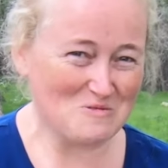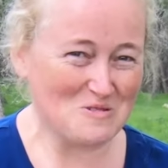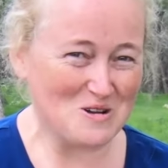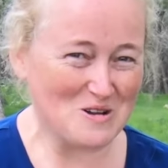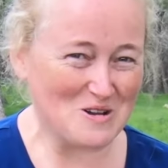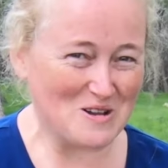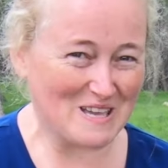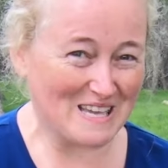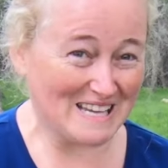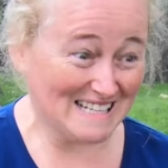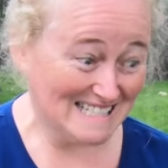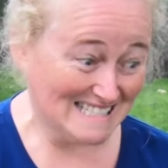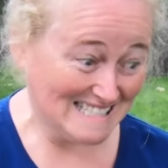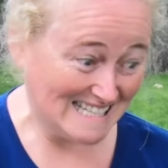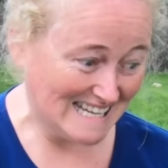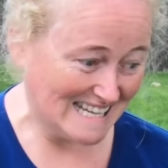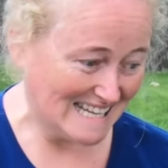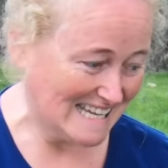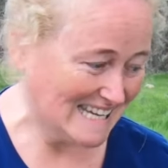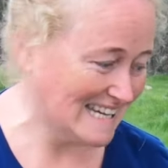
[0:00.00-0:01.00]
work in
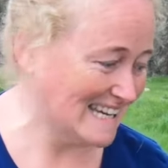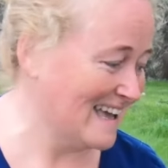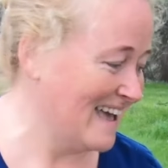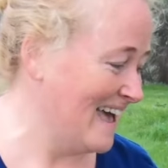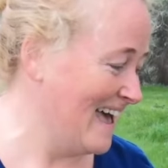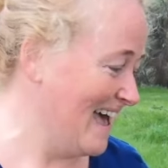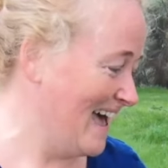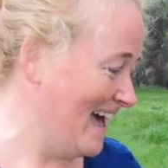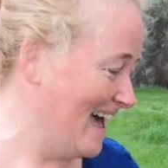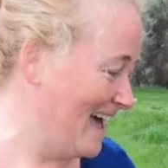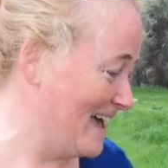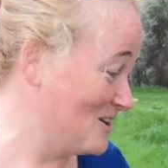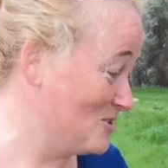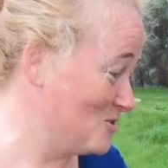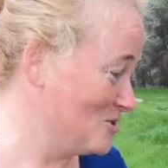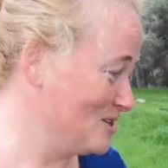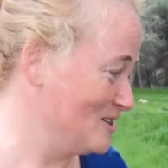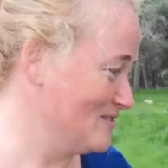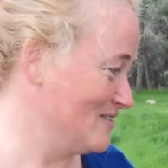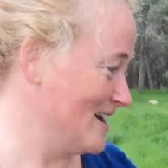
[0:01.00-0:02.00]
digging and
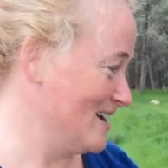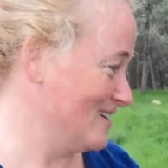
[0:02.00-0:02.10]
all of